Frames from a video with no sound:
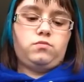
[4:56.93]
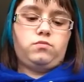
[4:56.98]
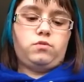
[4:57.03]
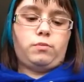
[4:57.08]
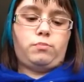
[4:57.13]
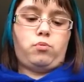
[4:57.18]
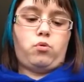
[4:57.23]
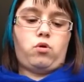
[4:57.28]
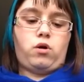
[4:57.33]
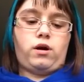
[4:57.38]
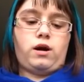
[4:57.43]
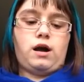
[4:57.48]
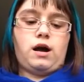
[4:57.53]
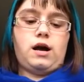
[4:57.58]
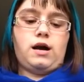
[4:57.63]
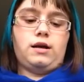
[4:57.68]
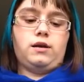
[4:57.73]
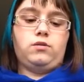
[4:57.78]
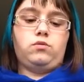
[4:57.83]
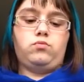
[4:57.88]

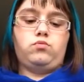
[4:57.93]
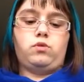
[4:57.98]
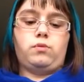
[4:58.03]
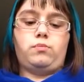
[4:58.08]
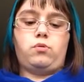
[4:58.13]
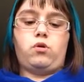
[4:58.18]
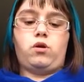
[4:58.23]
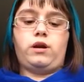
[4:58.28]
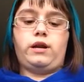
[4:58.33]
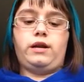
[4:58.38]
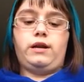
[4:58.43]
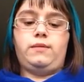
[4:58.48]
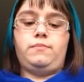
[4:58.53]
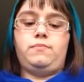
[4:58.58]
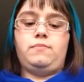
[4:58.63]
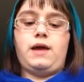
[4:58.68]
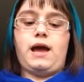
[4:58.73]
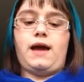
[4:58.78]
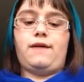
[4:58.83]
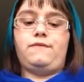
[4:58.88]

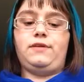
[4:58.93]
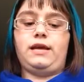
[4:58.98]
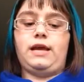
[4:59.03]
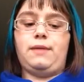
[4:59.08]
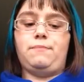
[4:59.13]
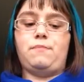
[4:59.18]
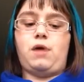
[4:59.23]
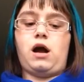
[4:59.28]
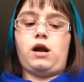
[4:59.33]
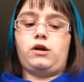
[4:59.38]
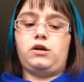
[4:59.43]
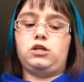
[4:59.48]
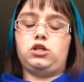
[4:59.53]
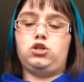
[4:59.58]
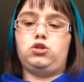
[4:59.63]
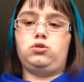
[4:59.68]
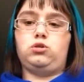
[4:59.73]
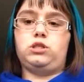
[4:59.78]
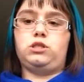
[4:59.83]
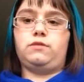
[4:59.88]
reported having a moderate
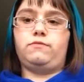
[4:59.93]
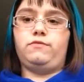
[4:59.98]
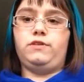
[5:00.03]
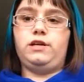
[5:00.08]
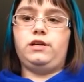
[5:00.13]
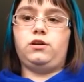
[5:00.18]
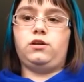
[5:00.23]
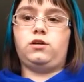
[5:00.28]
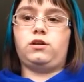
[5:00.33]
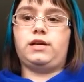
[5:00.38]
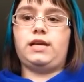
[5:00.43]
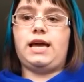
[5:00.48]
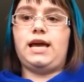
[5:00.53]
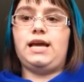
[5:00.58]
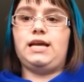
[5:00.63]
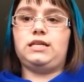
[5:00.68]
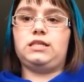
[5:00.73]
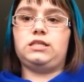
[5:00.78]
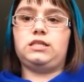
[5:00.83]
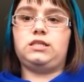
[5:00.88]
to severe
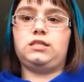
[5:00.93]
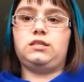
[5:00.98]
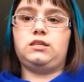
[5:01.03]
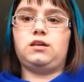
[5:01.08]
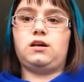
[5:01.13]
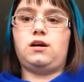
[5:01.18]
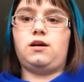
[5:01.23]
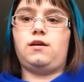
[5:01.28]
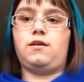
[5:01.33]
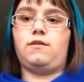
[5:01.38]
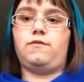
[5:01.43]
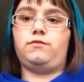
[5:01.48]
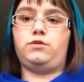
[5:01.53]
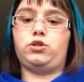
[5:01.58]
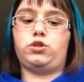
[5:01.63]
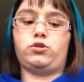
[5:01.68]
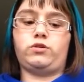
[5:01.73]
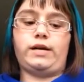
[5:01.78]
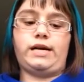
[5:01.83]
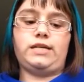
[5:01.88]
case of
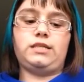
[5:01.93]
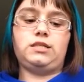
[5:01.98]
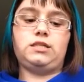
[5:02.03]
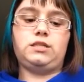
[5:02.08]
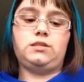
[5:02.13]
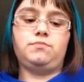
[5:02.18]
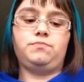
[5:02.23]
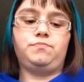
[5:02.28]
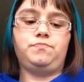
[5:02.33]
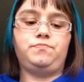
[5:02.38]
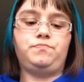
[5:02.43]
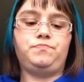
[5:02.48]
Tourette's.